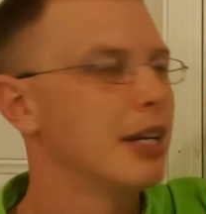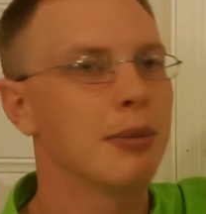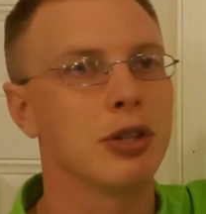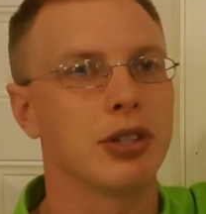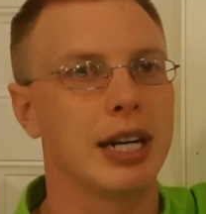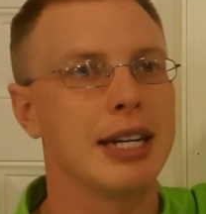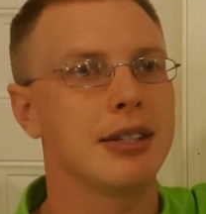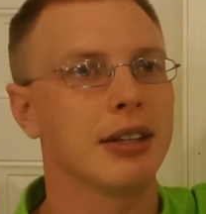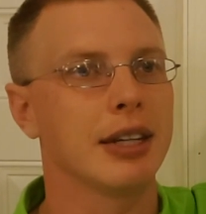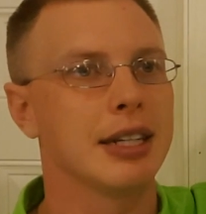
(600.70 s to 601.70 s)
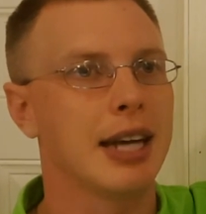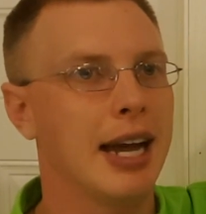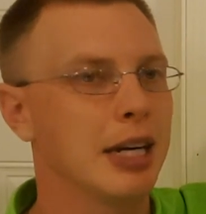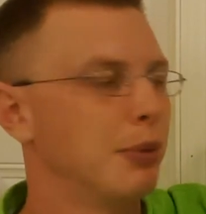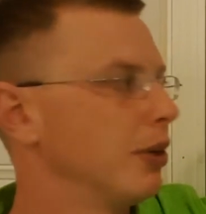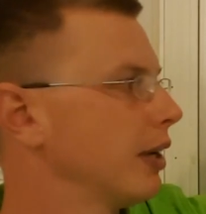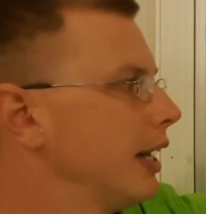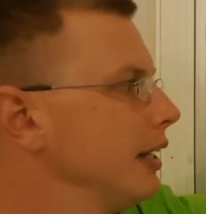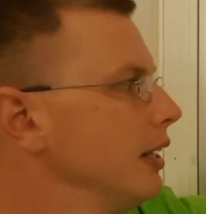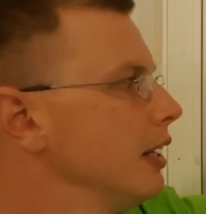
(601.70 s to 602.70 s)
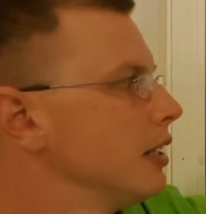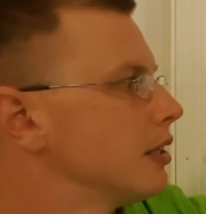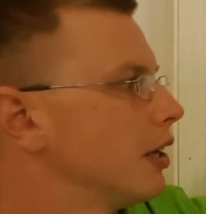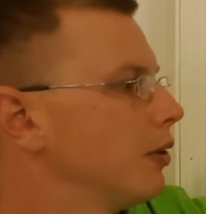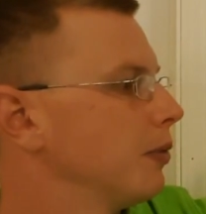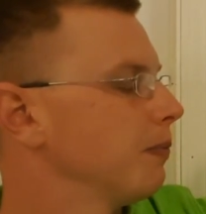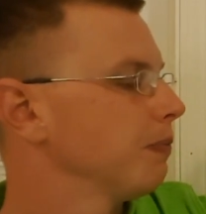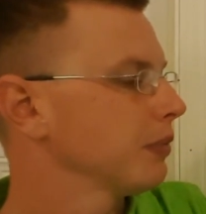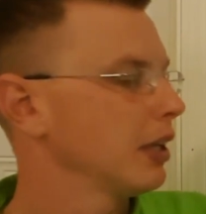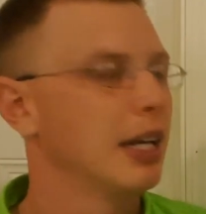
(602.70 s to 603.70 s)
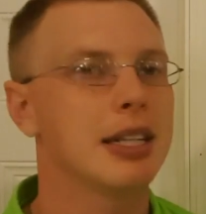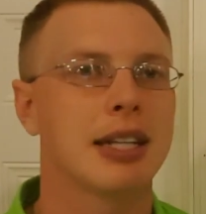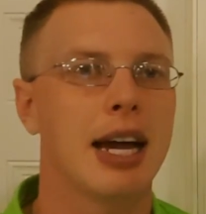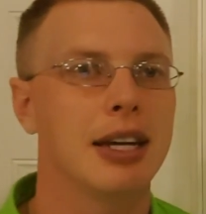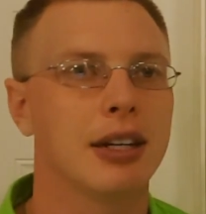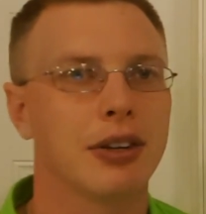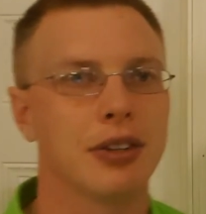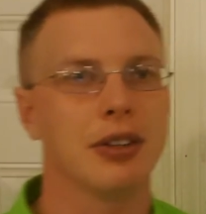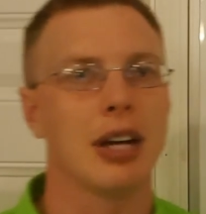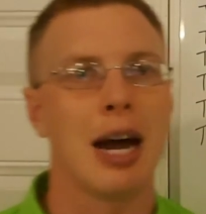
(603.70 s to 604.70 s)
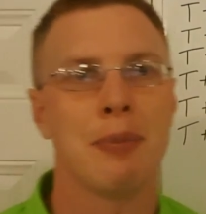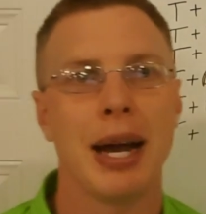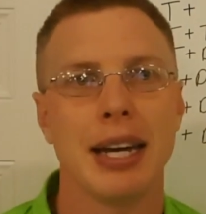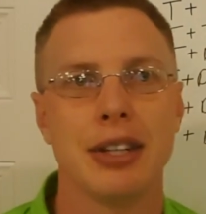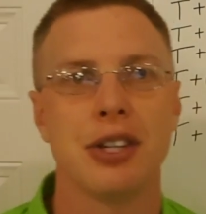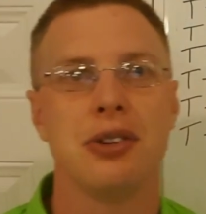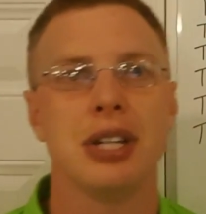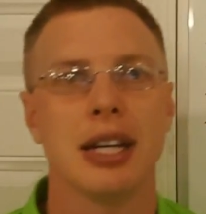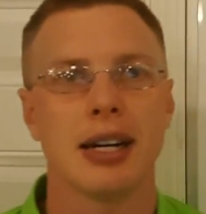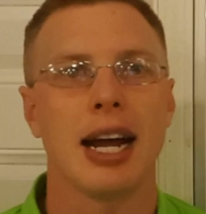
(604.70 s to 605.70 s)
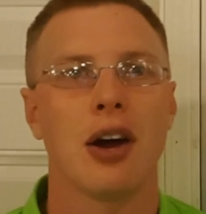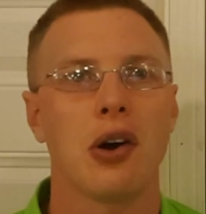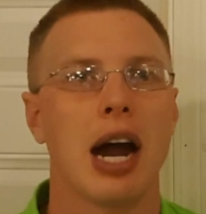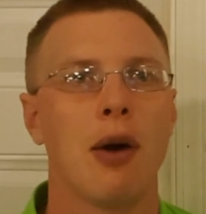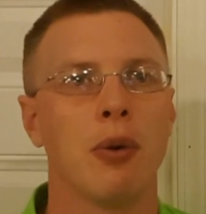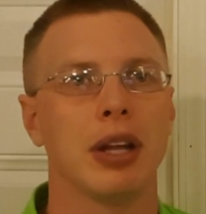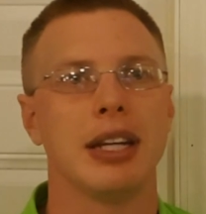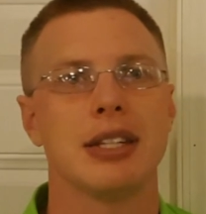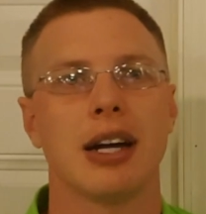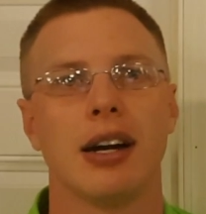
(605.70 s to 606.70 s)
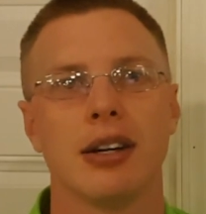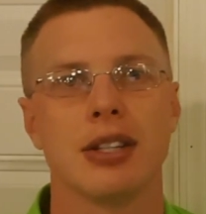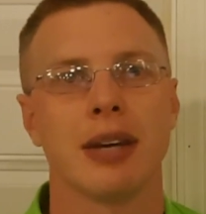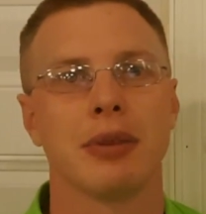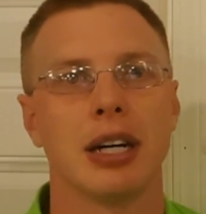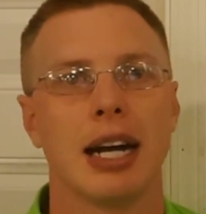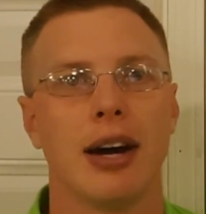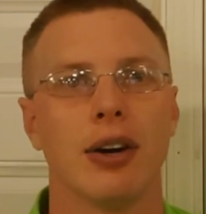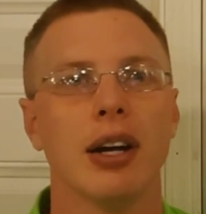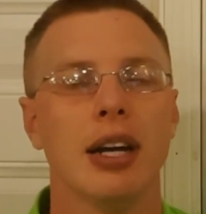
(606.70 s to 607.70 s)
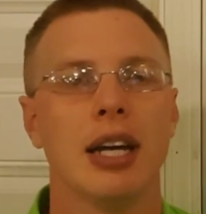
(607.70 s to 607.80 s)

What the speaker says: numbers are easily attainable, okay? So let's say, I'm paying $210 an hour. I want at least 100 and something an hour.